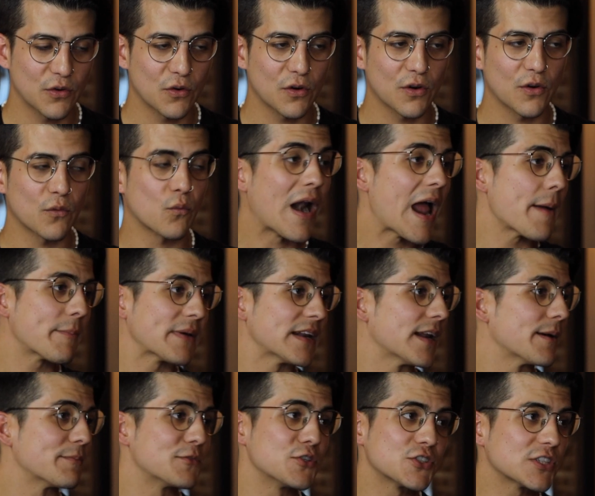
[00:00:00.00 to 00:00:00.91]
Wrapping
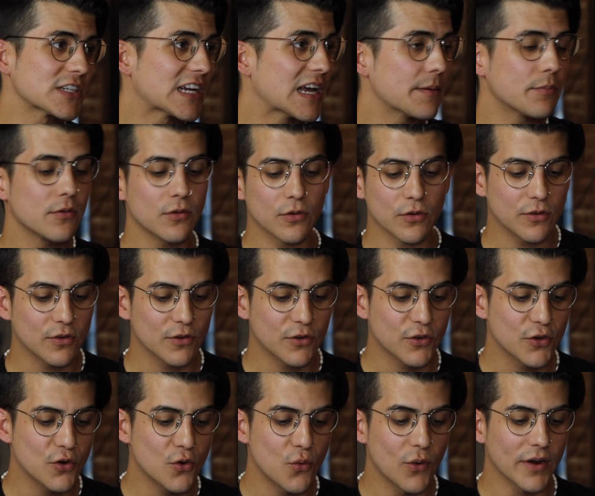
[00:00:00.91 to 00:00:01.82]
up, just a couple
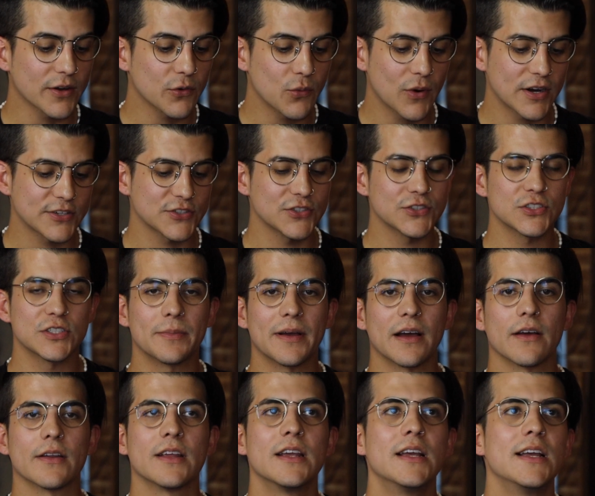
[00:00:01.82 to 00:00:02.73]
quick questions
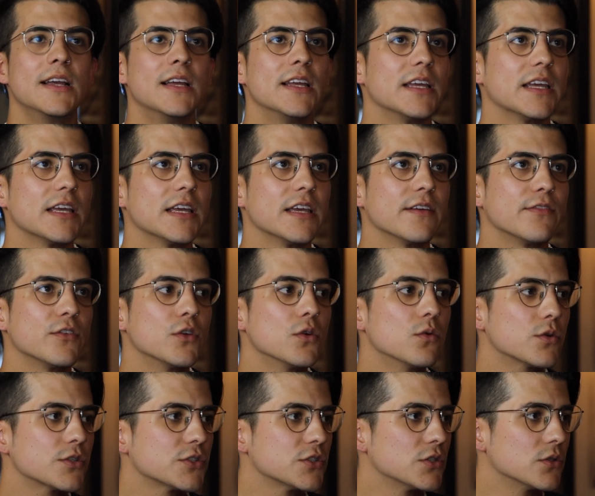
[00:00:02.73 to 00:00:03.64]
about if you
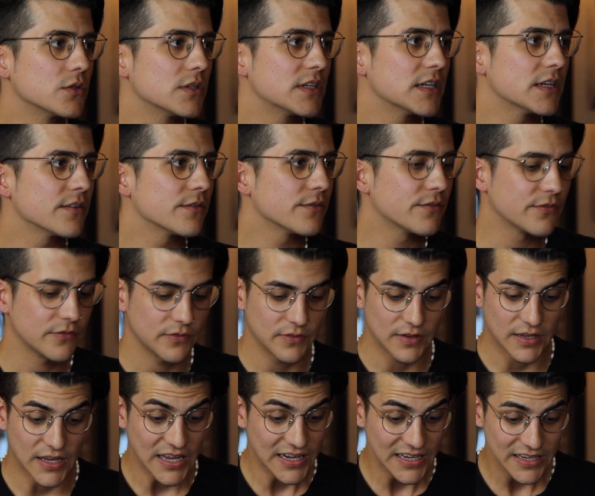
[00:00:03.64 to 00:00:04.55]
were to give
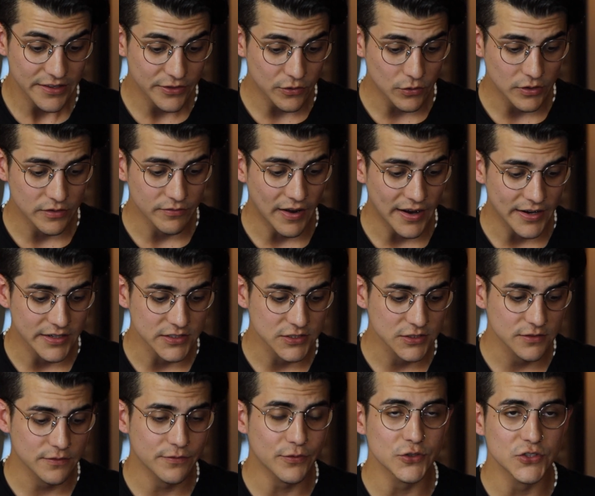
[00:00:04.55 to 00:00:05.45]
any other advice
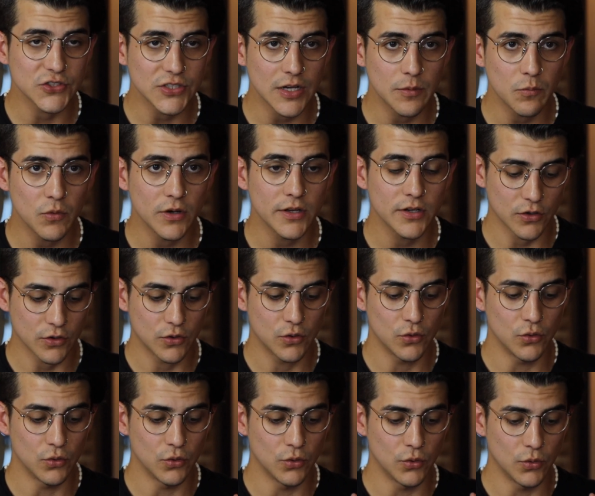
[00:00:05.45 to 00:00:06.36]
for someone
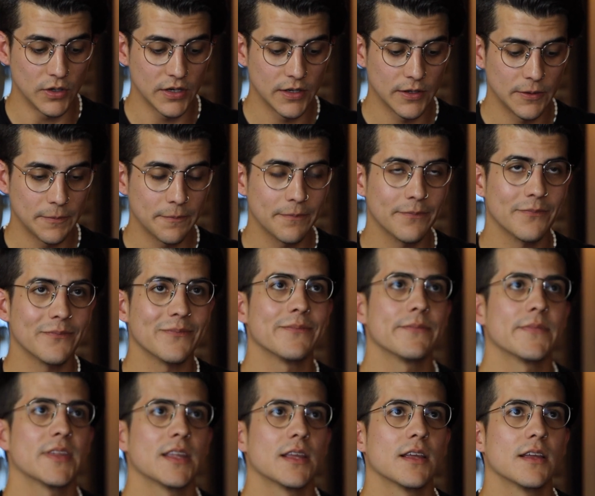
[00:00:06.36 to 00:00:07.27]
who
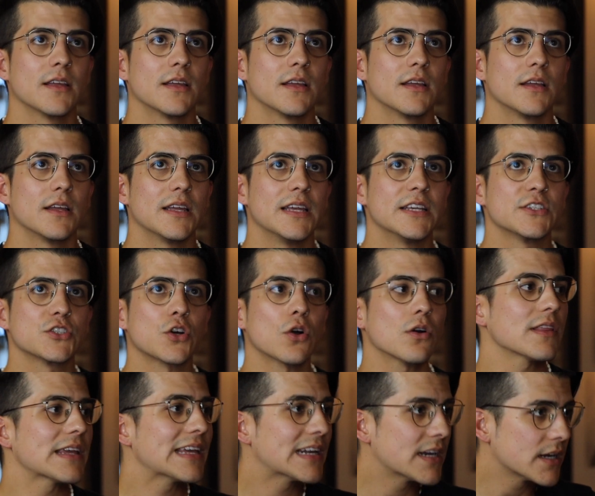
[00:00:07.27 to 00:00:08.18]
is
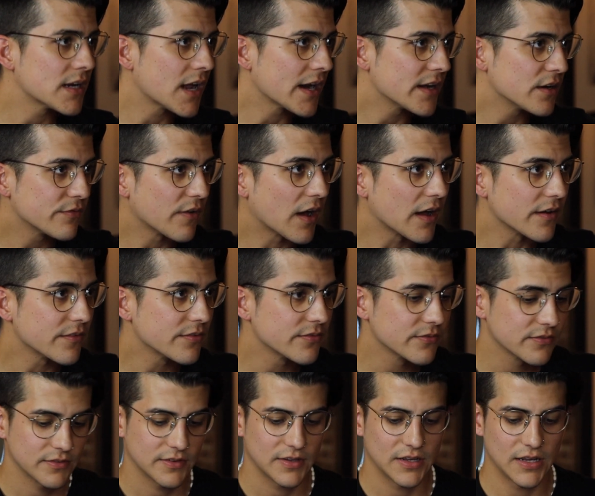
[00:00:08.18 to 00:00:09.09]
currently in a 9-to-5
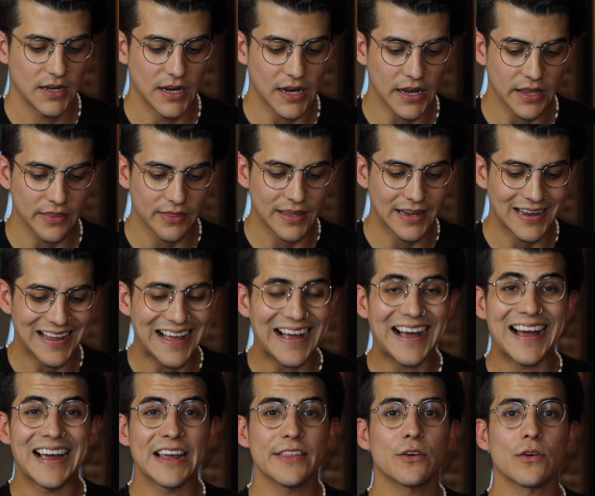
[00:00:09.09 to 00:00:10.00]
and they
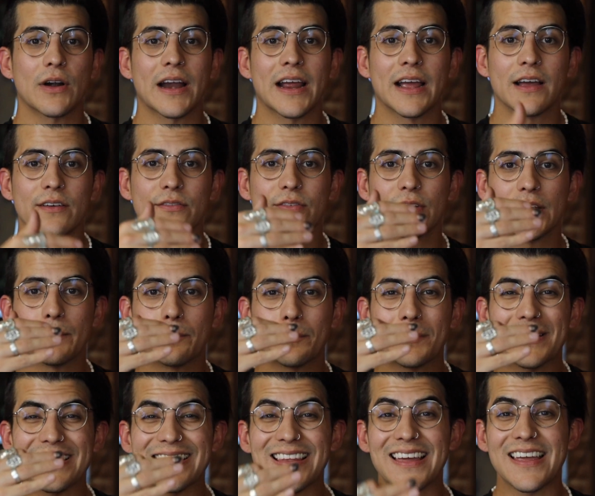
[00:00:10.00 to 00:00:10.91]
either have a
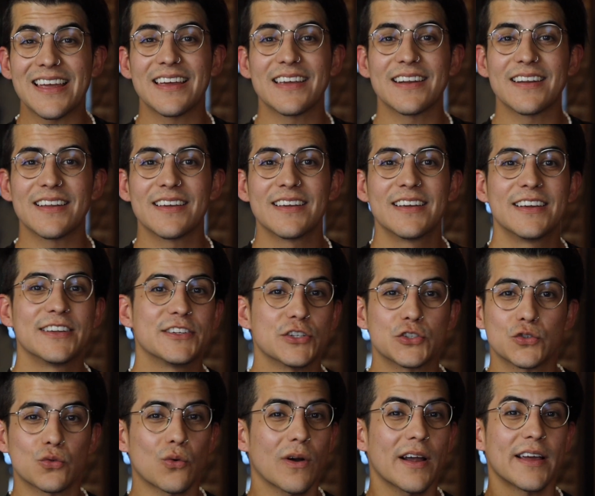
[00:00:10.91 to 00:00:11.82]
plan to
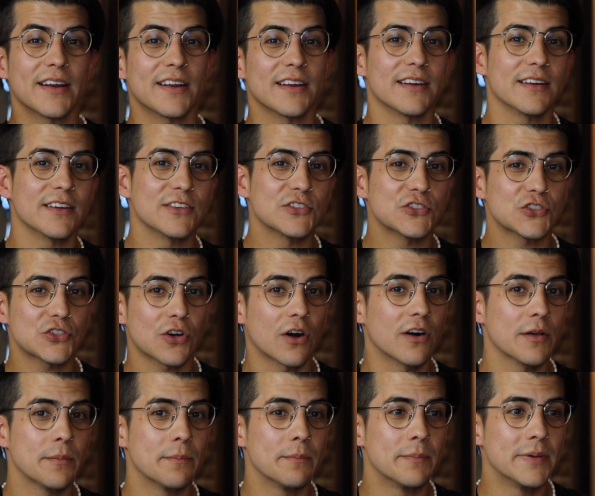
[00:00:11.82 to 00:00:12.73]
try to start
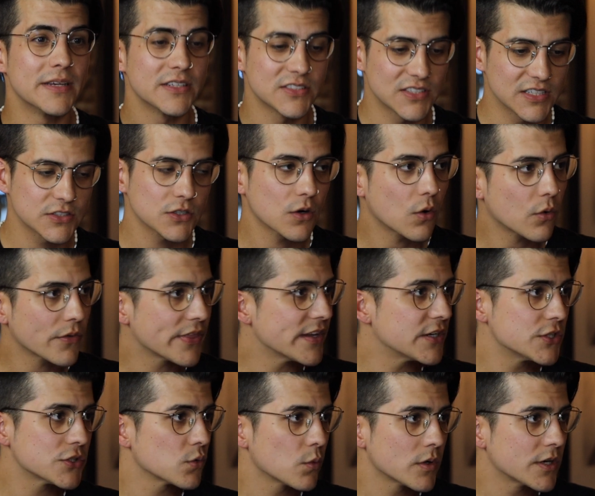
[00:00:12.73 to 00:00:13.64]
a business or they
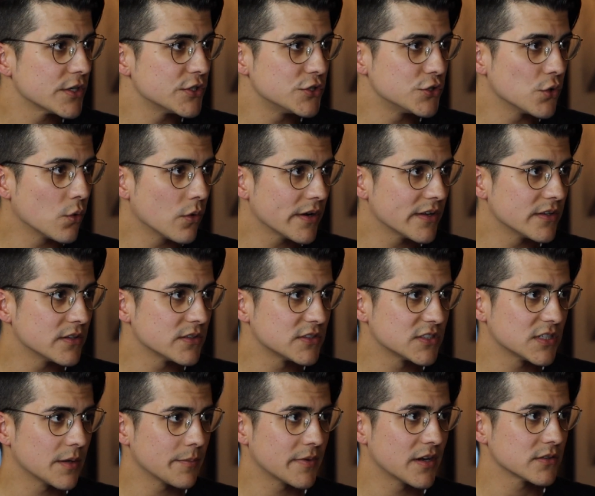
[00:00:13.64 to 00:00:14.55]
just want to join
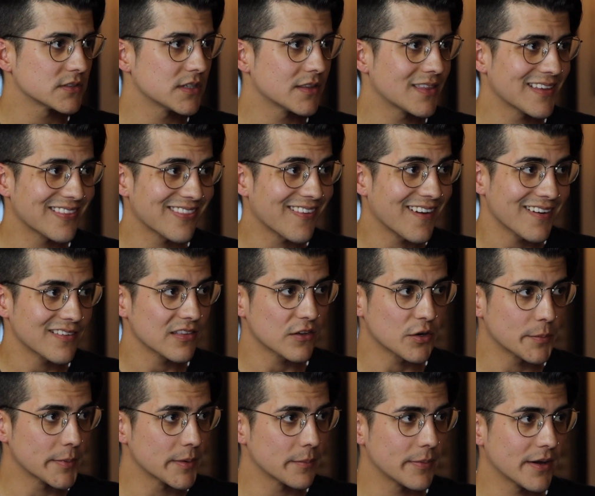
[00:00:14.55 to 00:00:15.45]
something else that they like a
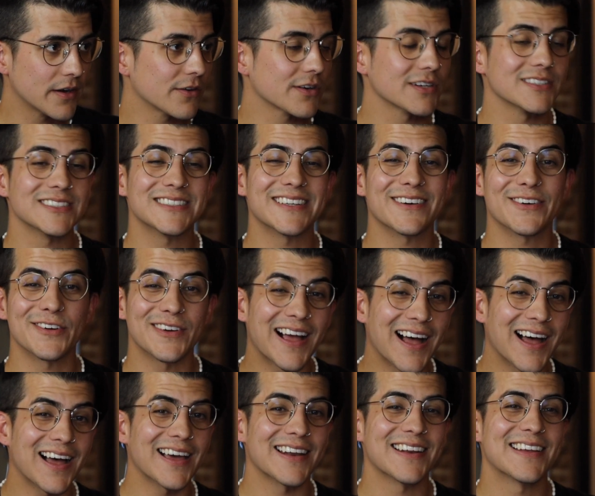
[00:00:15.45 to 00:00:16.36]
little bit better because they're
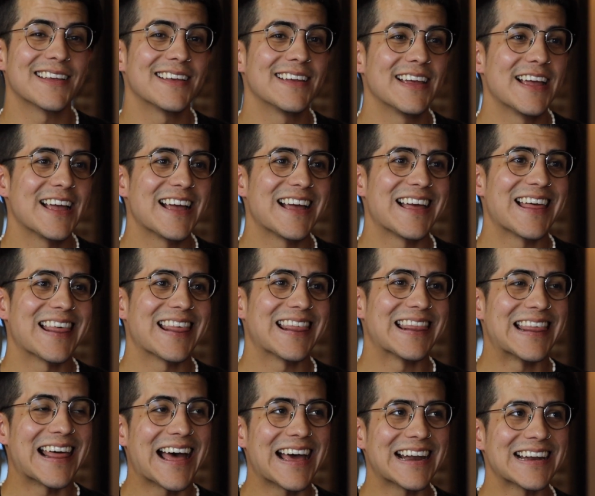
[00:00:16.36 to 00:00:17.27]
not
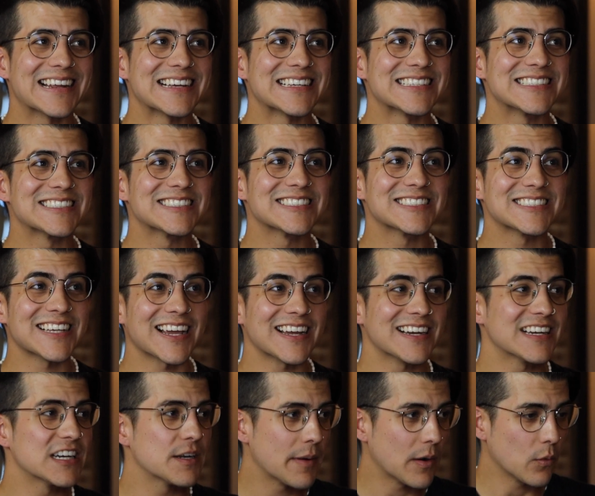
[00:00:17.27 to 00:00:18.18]
that
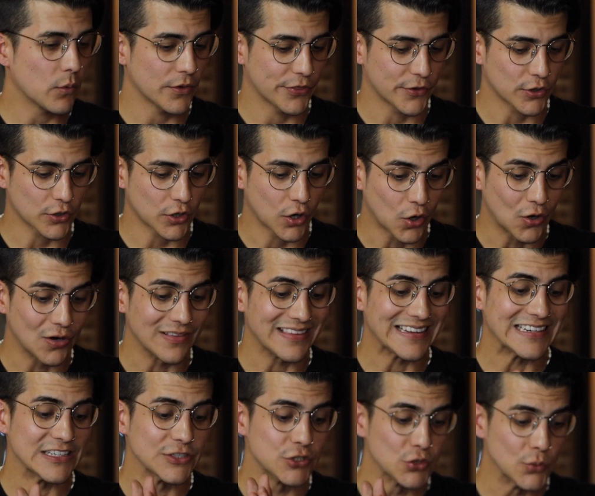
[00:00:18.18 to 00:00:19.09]
excited about what they're currently
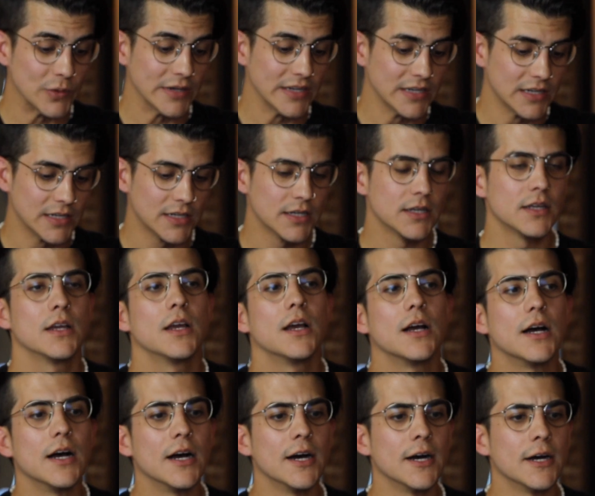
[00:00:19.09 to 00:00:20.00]
doing.
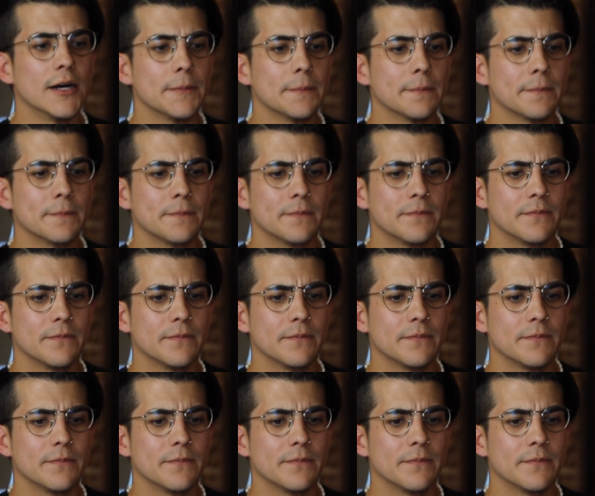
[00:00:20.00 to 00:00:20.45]
Are